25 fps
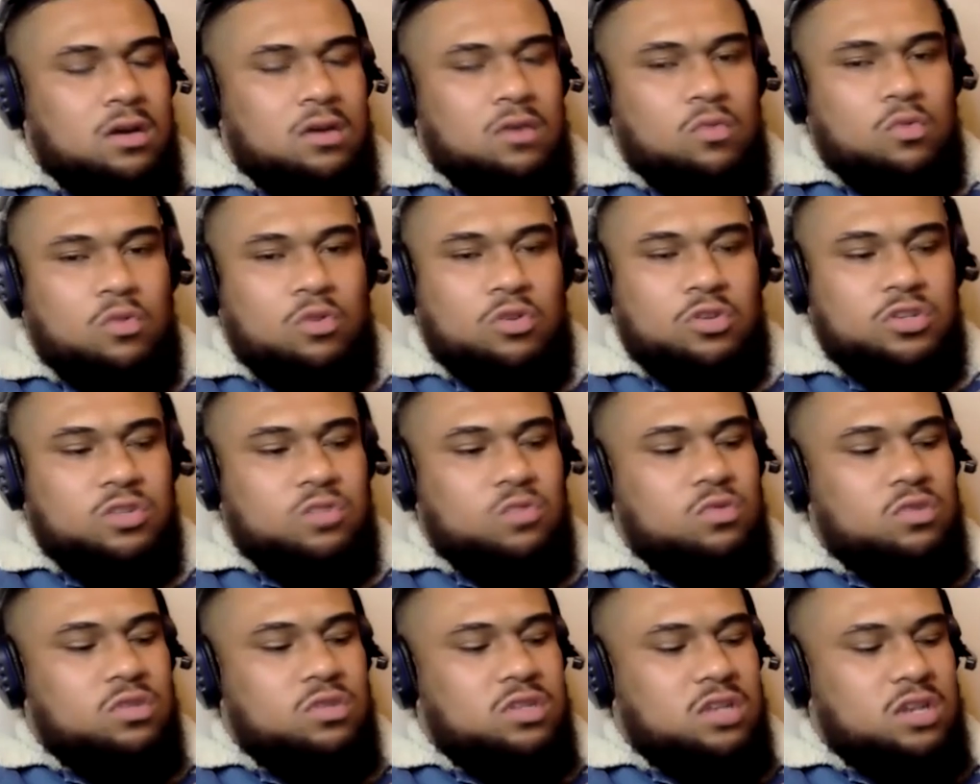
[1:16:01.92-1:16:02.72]
work
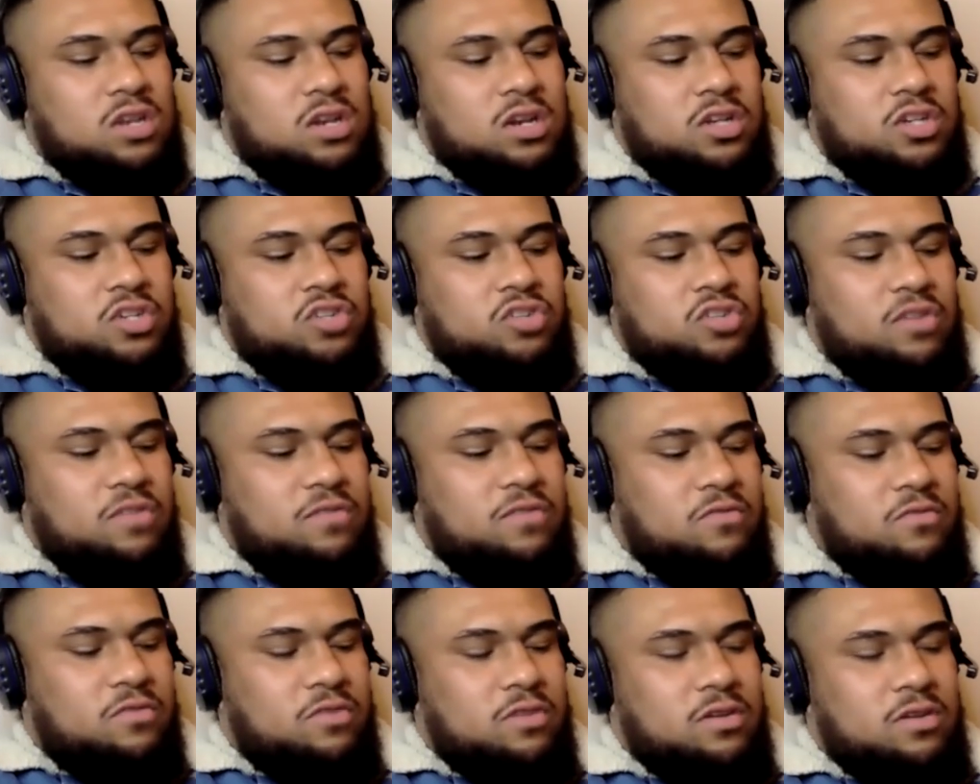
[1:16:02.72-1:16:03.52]
towards it and strive
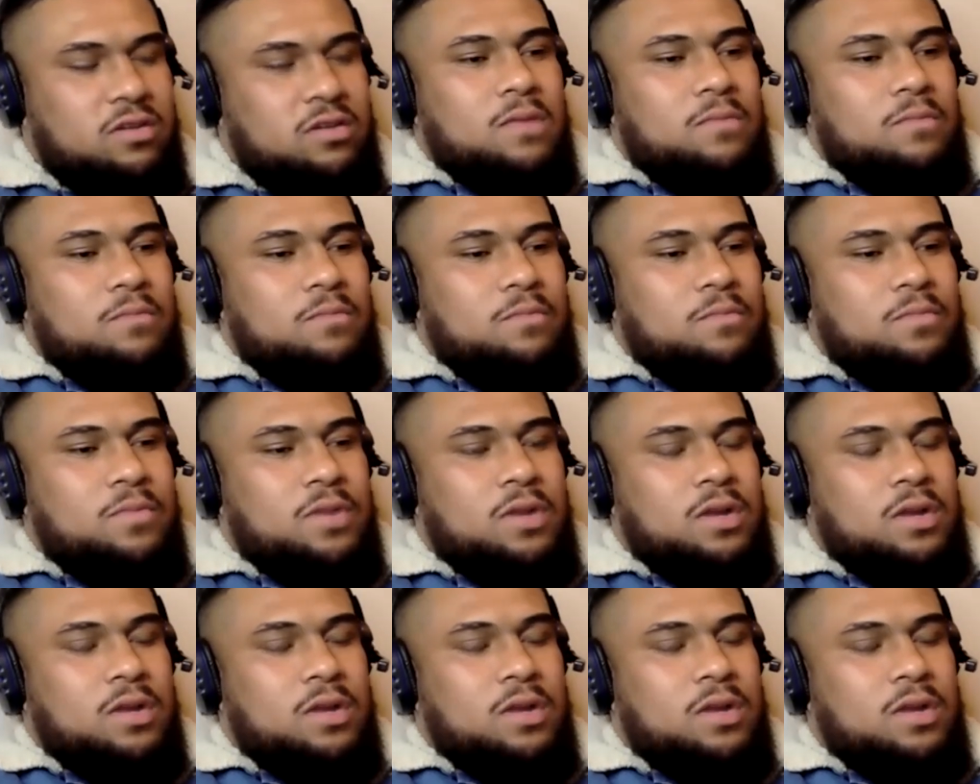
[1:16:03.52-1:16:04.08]
for it. But